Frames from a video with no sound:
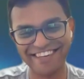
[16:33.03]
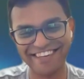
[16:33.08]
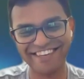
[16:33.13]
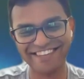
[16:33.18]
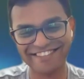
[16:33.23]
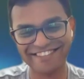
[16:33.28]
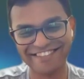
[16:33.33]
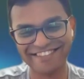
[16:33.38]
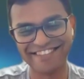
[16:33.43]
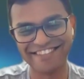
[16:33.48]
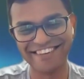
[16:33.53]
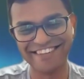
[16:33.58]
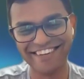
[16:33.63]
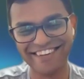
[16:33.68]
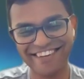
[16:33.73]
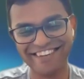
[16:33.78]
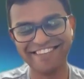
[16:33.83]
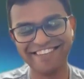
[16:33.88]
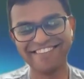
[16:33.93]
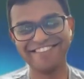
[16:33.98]

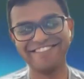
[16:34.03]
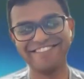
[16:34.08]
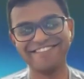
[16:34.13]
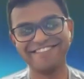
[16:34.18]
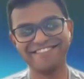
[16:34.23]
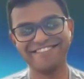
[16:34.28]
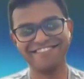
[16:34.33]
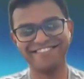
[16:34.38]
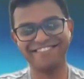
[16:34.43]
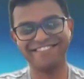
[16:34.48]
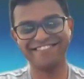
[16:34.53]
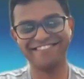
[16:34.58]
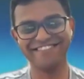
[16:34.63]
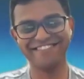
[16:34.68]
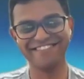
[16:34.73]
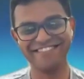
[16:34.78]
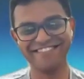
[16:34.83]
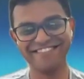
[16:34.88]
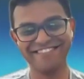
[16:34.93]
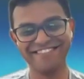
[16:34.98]

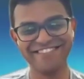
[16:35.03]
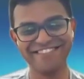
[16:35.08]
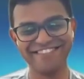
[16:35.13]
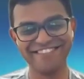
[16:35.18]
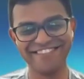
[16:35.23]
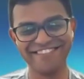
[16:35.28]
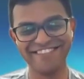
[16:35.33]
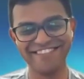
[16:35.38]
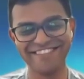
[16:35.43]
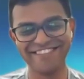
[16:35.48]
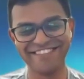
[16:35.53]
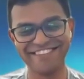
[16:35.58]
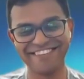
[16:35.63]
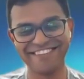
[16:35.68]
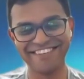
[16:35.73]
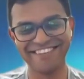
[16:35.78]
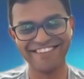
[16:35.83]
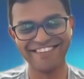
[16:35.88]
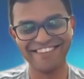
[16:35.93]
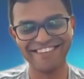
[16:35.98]

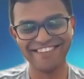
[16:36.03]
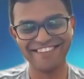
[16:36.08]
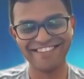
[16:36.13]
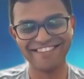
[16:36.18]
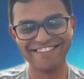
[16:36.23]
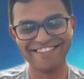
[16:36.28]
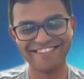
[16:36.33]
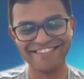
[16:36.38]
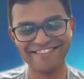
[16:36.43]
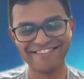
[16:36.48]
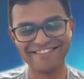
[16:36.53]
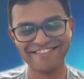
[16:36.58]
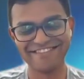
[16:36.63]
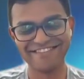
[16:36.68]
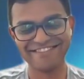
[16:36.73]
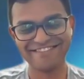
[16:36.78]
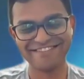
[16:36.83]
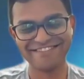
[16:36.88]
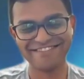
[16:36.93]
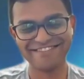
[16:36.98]

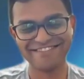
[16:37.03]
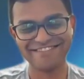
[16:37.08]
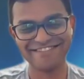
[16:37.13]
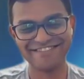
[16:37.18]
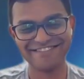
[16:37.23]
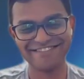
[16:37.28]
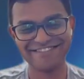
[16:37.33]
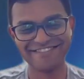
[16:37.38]
No words are spoken by the person on screen.